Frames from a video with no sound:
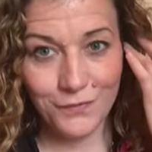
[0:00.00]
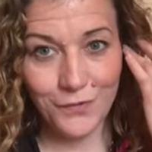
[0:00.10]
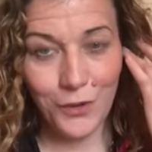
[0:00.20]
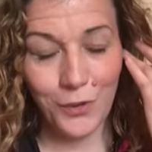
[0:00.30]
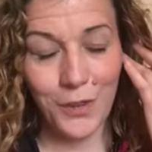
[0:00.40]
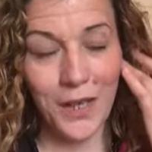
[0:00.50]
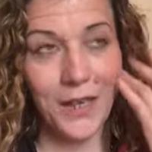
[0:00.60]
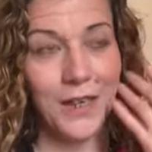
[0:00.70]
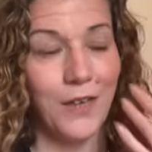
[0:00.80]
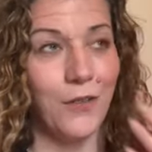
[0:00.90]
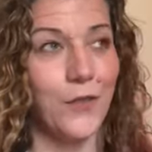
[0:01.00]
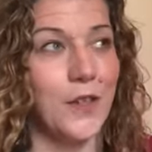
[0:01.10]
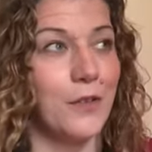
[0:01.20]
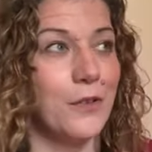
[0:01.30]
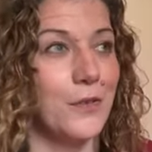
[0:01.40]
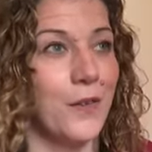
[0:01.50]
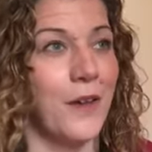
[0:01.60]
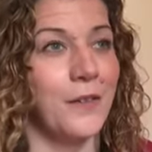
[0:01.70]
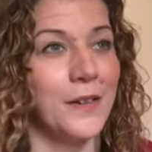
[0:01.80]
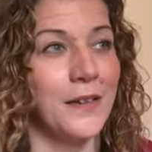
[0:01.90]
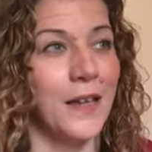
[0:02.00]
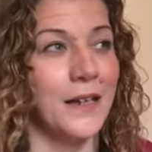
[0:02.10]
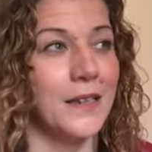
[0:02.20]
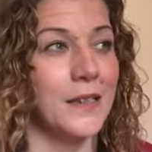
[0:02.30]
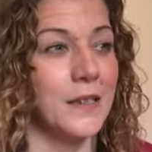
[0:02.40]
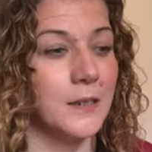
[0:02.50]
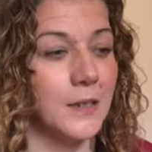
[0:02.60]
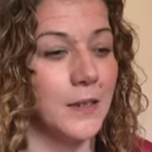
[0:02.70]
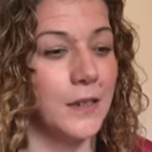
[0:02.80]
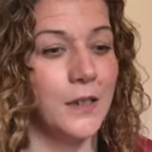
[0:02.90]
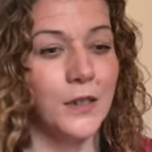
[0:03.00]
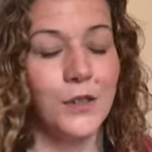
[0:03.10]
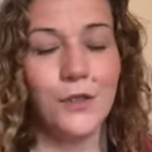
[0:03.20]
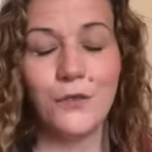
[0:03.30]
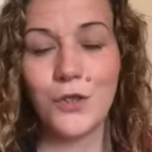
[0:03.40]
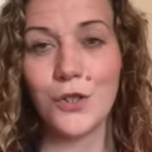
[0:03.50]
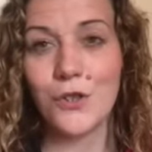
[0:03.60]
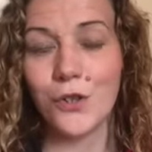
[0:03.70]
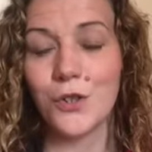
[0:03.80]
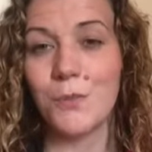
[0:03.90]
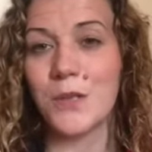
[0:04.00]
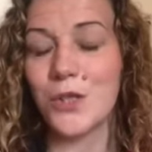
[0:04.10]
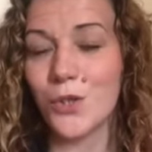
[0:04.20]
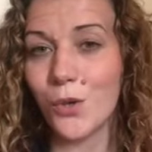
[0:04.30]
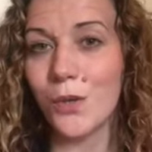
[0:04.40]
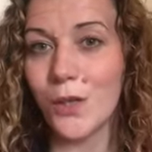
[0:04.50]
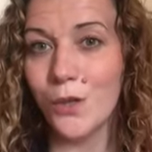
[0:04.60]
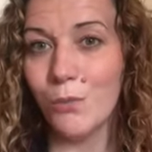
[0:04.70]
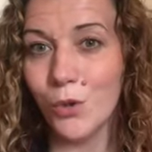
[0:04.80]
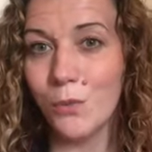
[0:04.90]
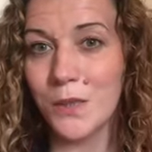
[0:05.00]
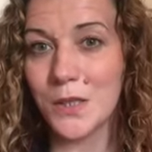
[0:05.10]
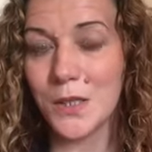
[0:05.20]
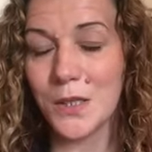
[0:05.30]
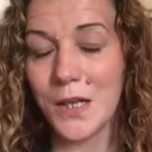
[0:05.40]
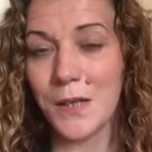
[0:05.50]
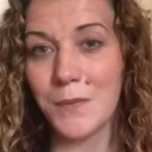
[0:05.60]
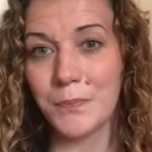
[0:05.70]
Okay, it feels very like you've just got to be so in the moment today.